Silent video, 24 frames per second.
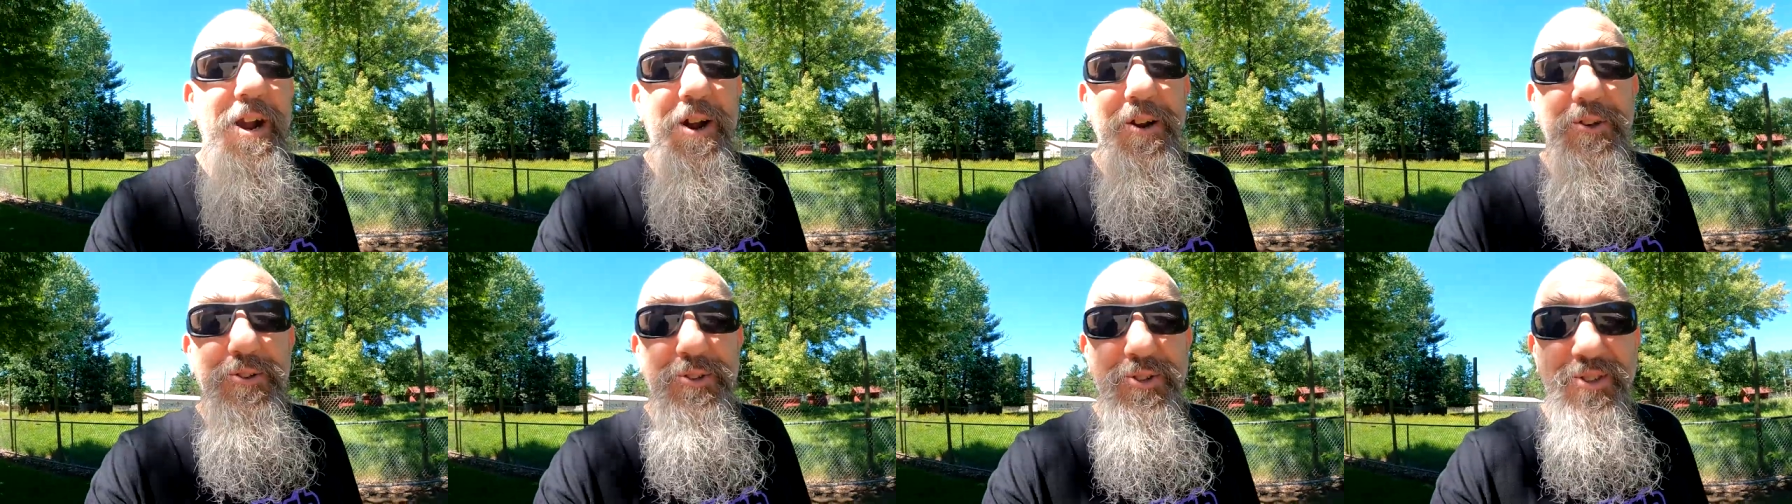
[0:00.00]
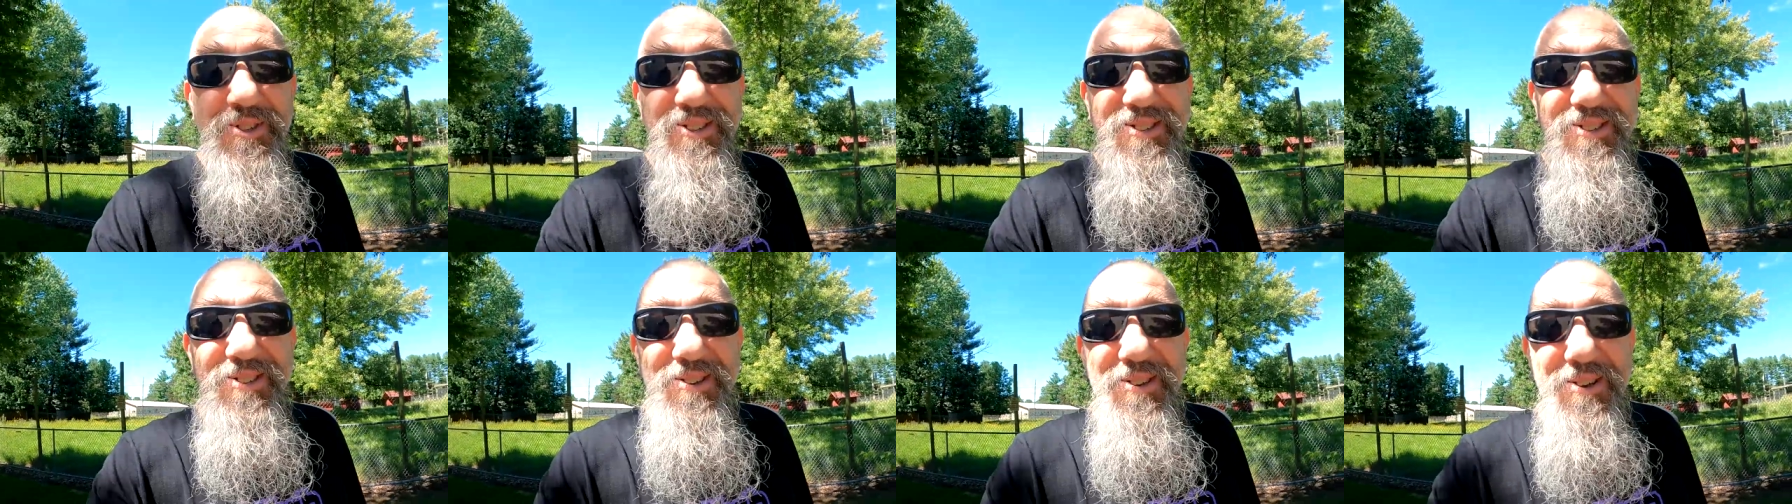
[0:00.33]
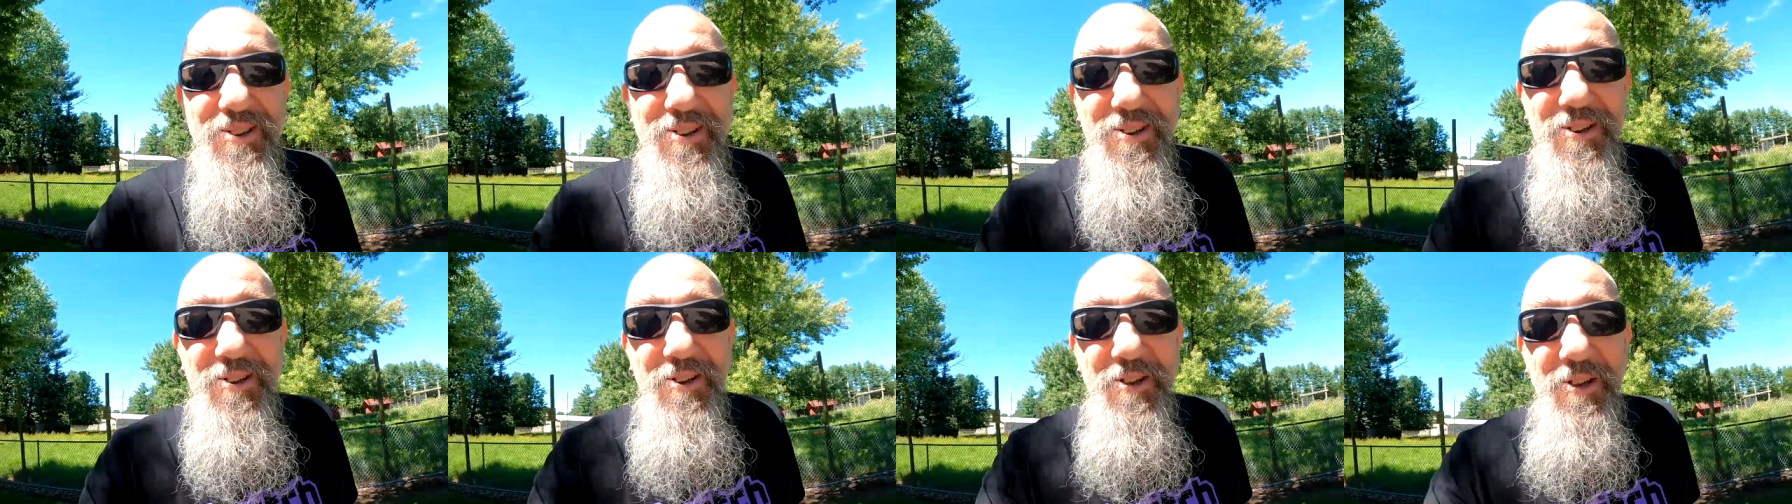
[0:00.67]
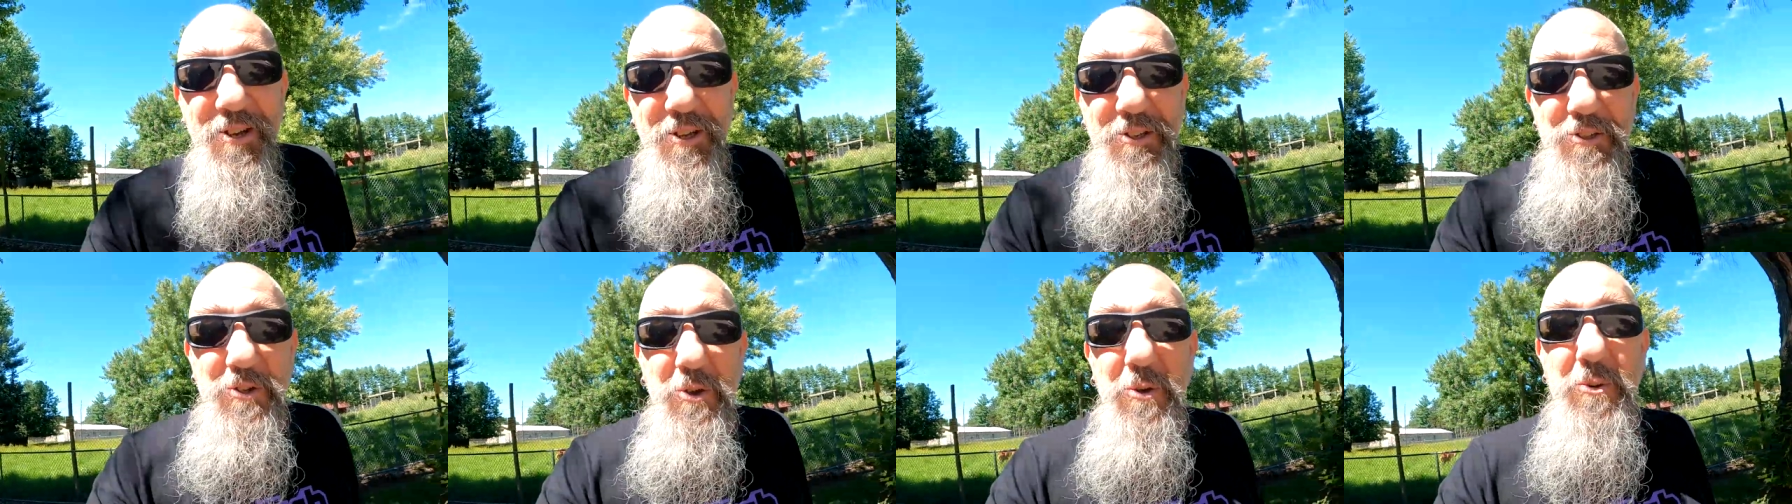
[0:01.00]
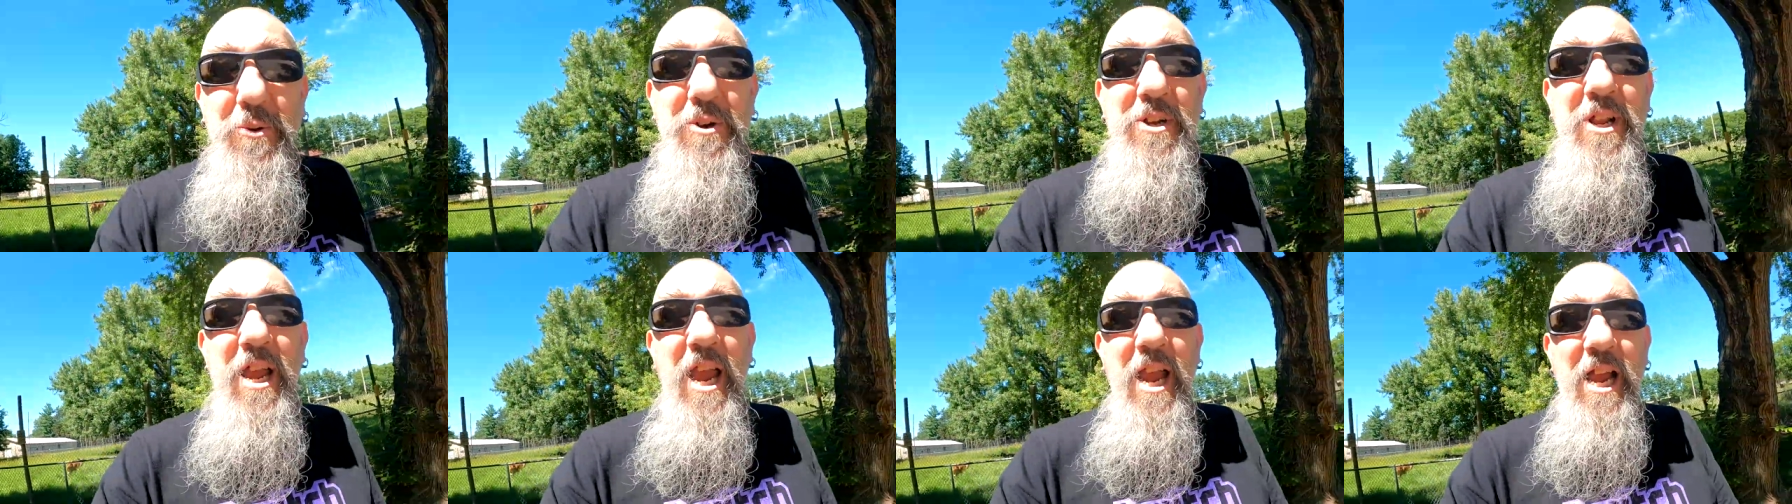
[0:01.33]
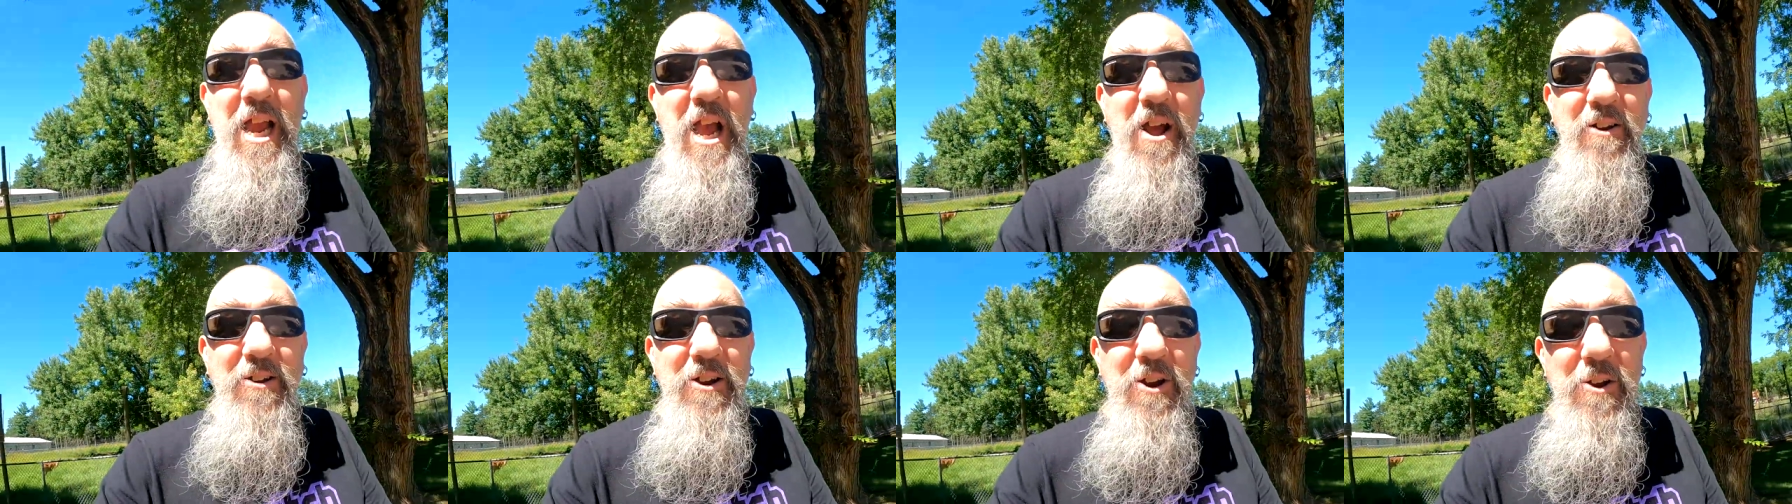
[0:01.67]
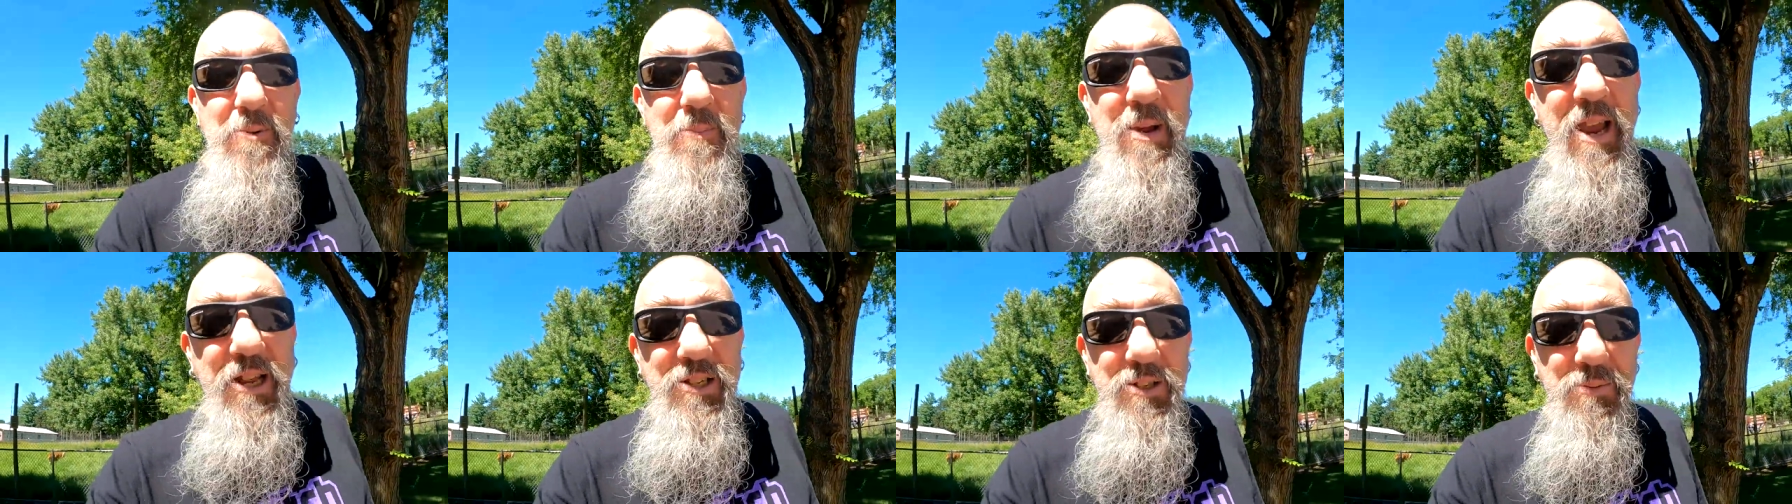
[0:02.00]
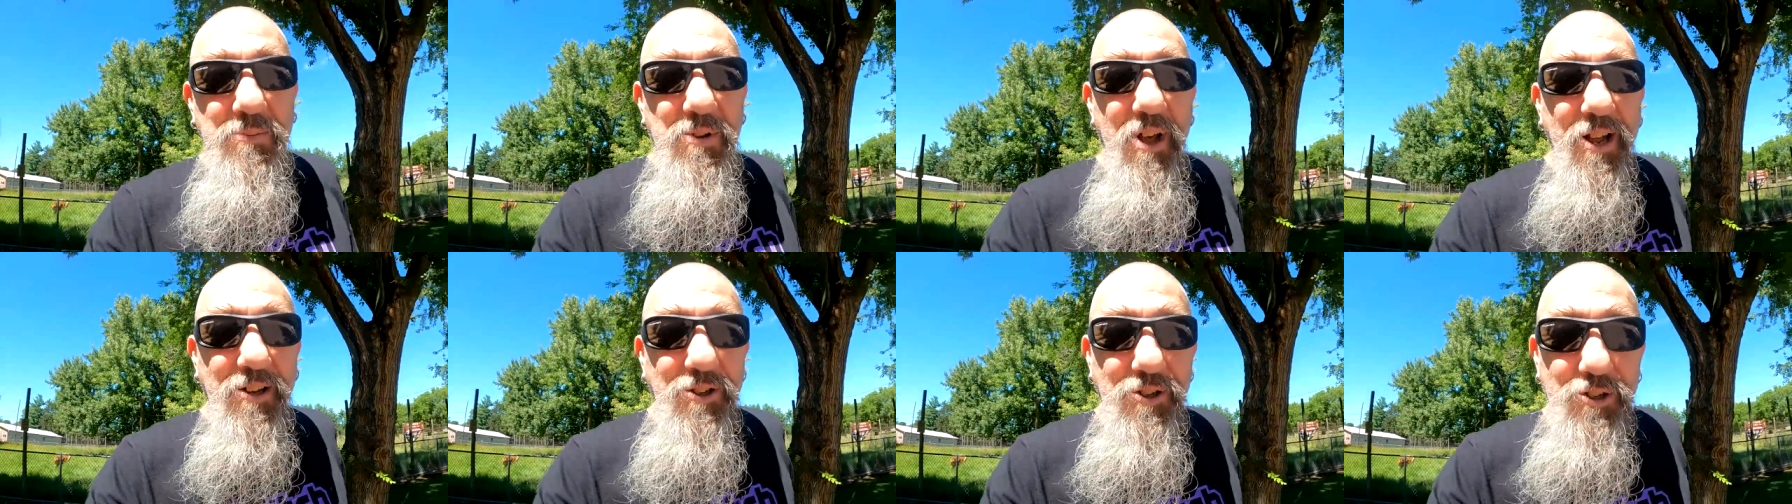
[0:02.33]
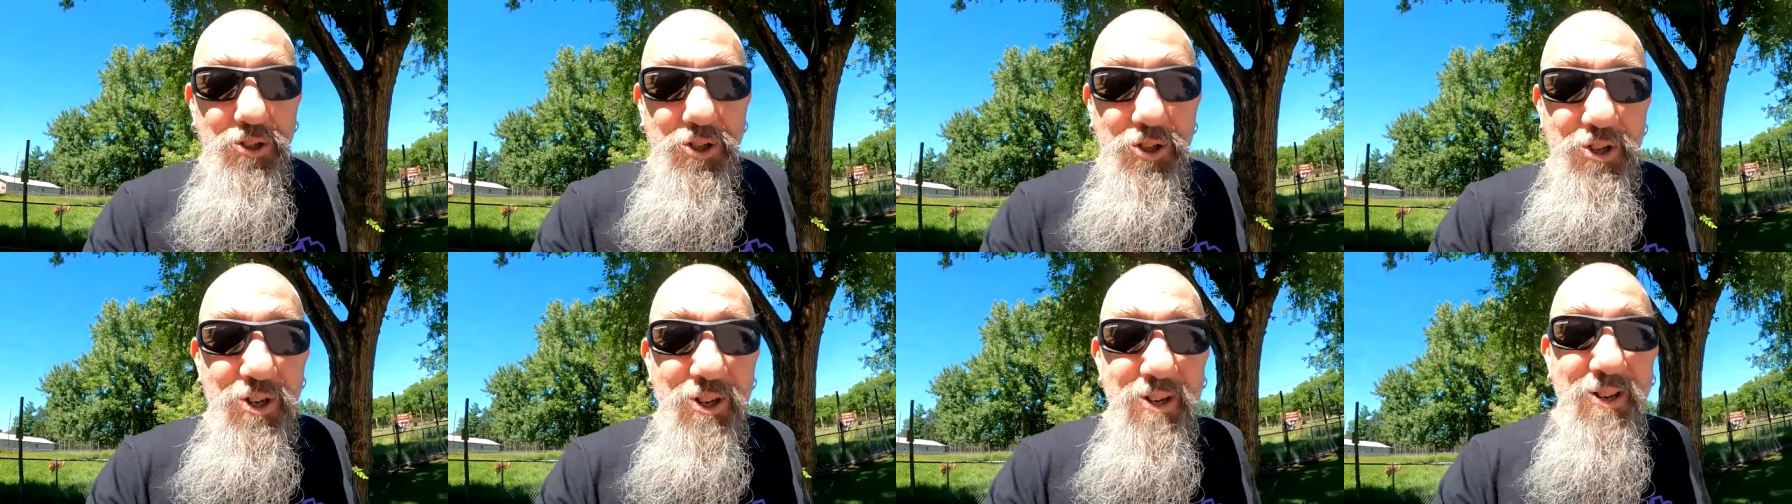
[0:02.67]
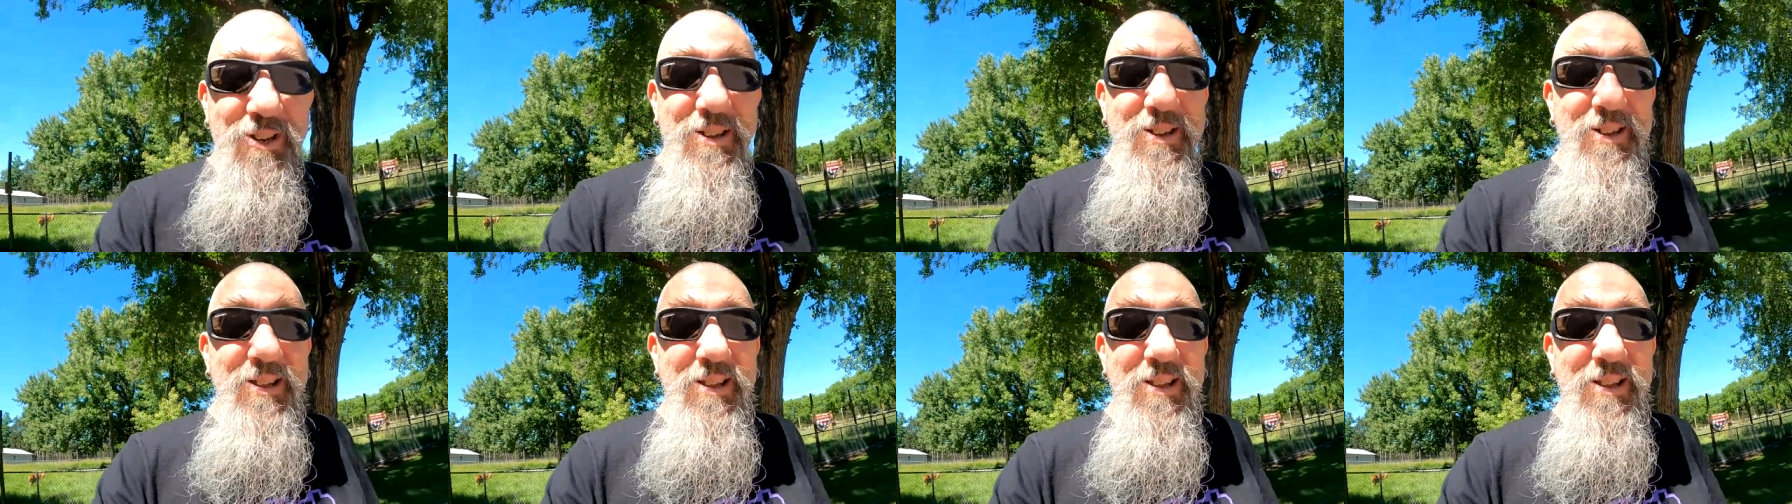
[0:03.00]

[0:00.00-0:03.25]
cars. So we're gonna hang out here, make some lunch,